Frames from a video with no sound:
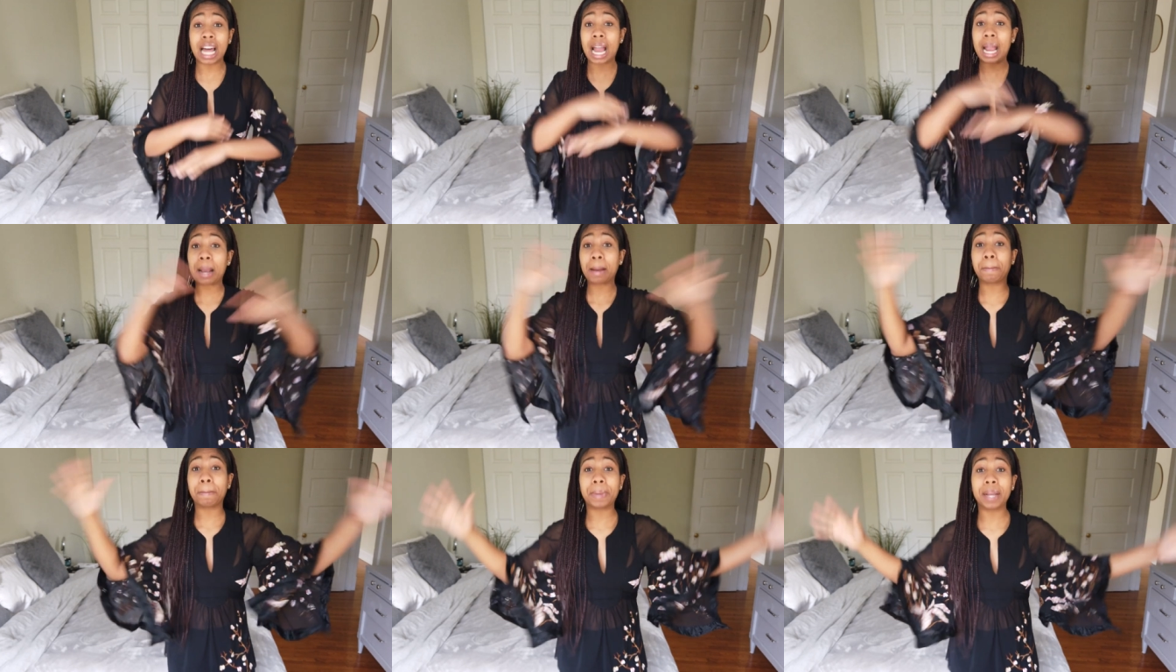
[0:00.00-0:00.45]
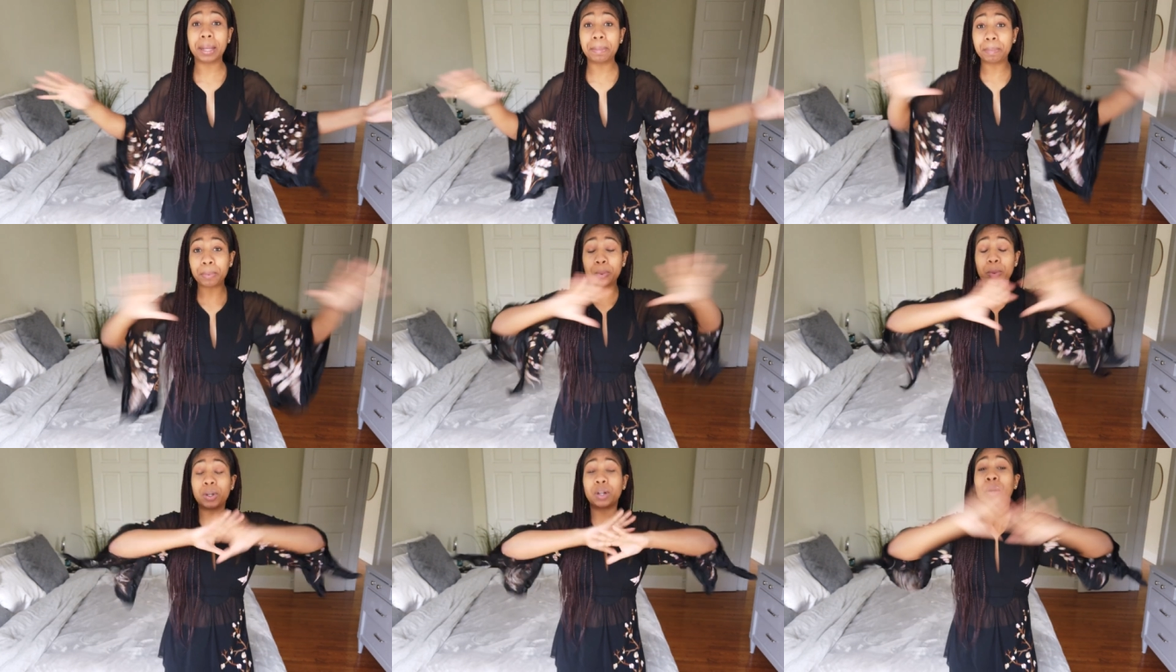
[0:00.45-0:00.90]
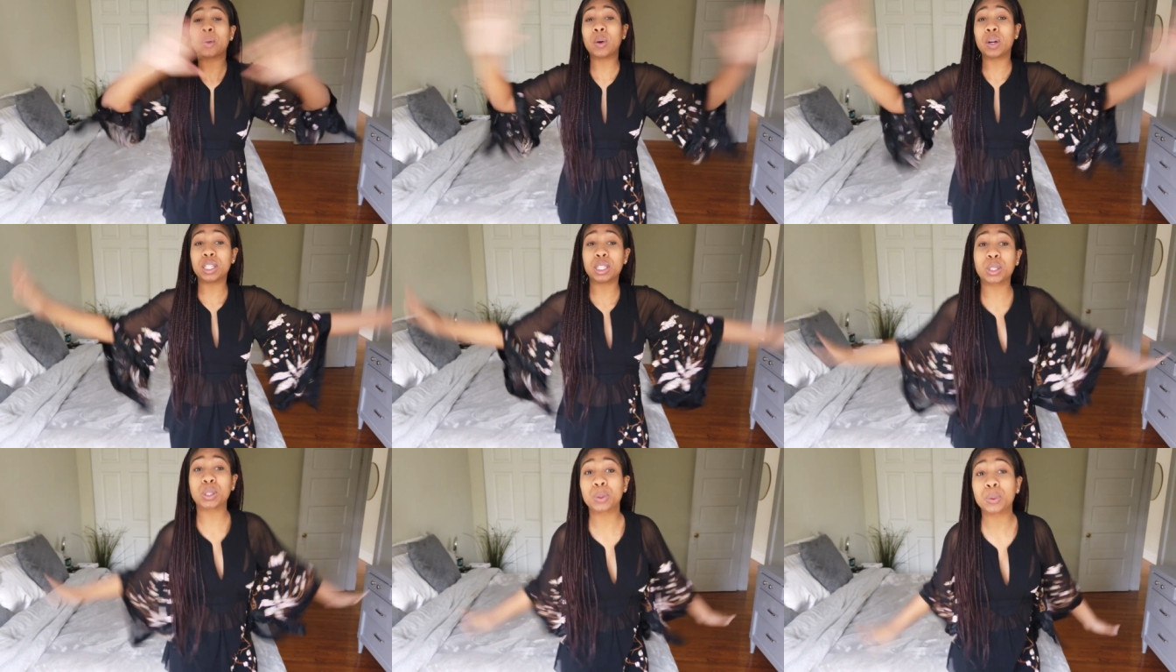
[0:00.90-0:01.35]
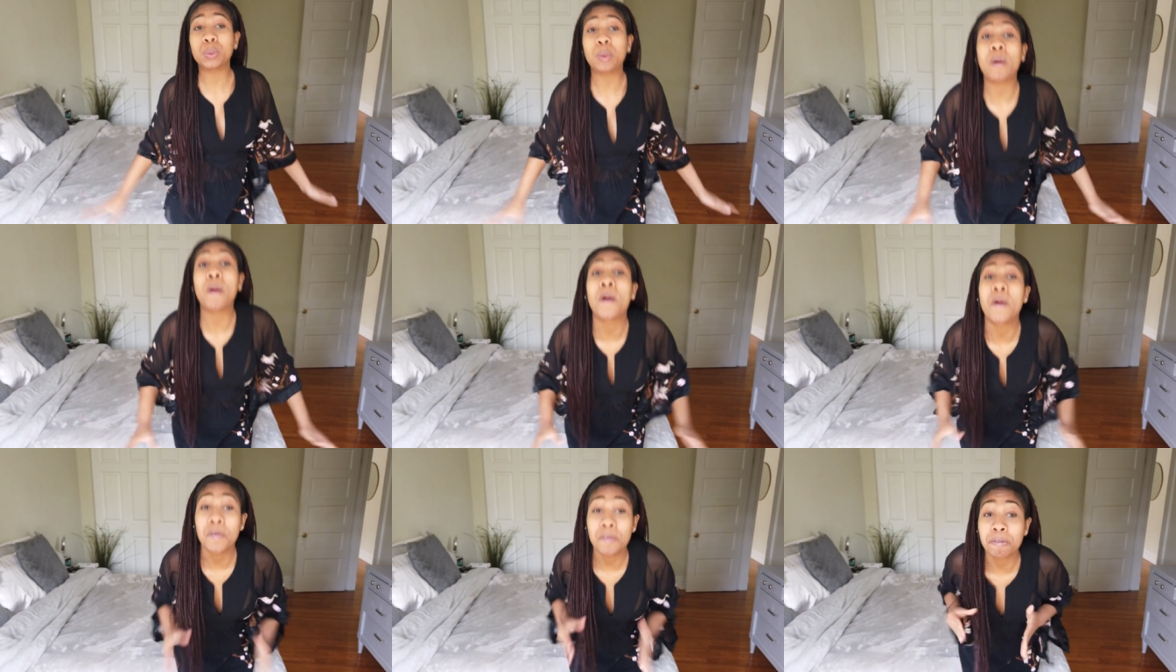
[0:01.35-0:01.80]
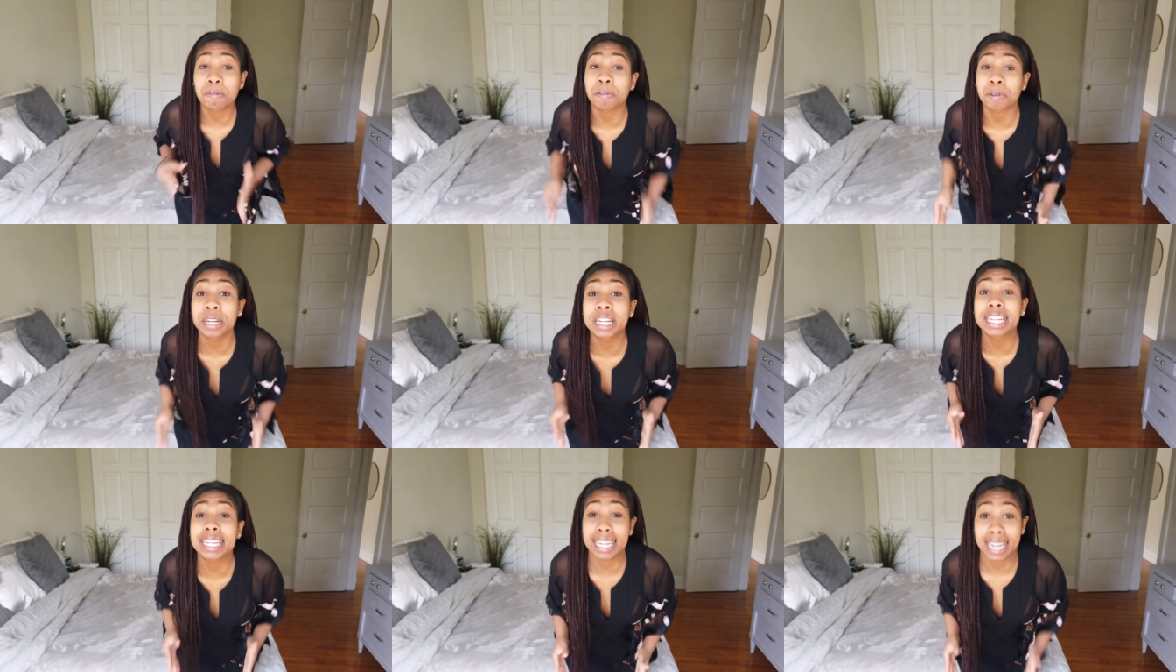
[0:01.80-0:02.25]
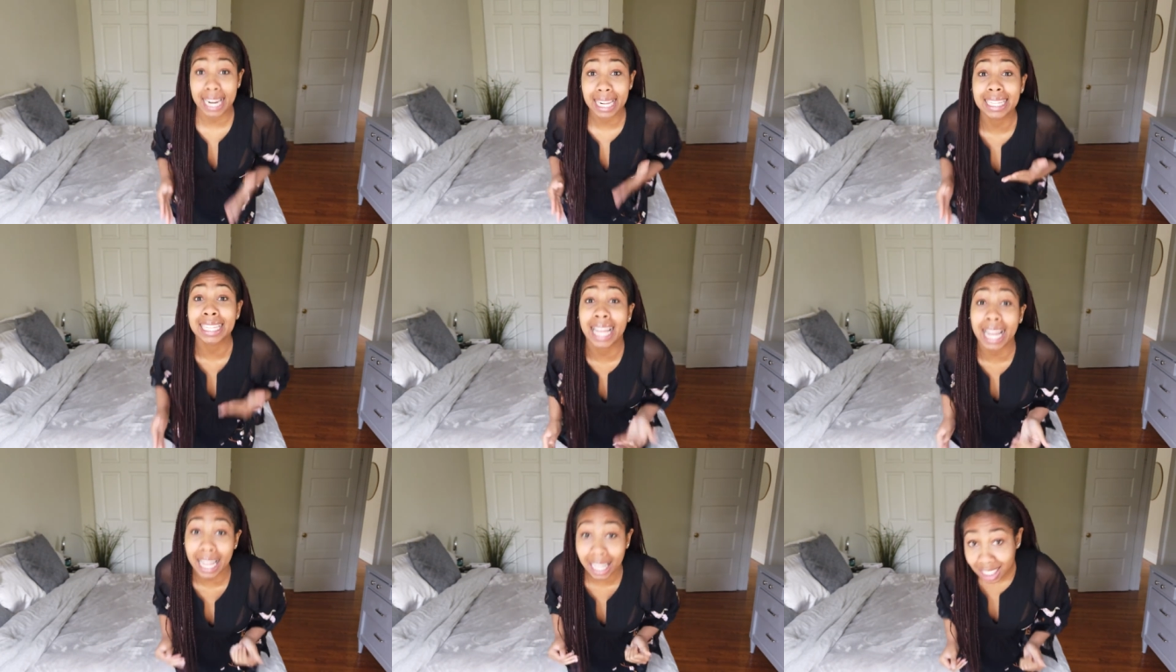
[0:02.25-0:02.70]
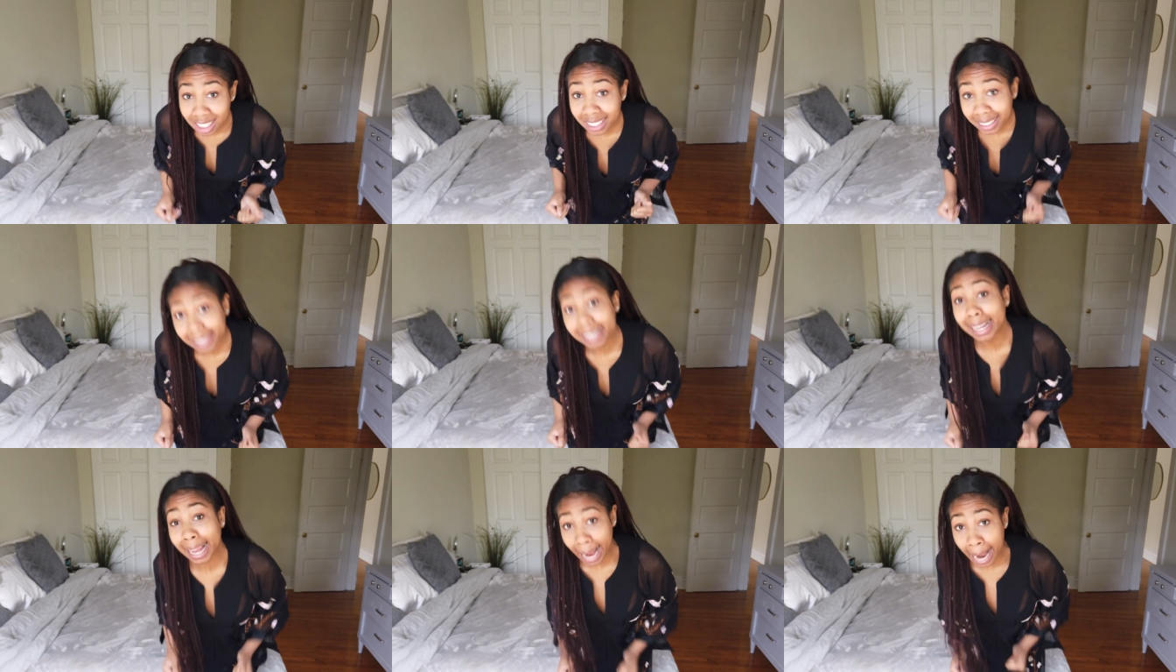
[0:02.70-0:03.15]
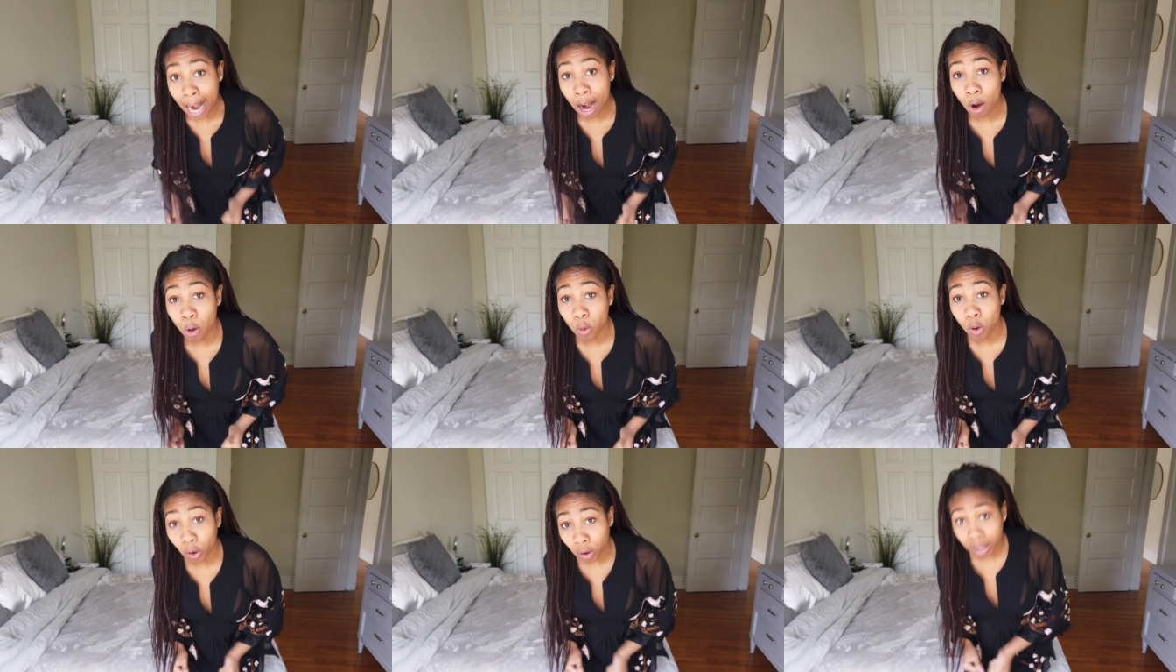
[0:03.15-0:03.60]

like people are going to freak the out.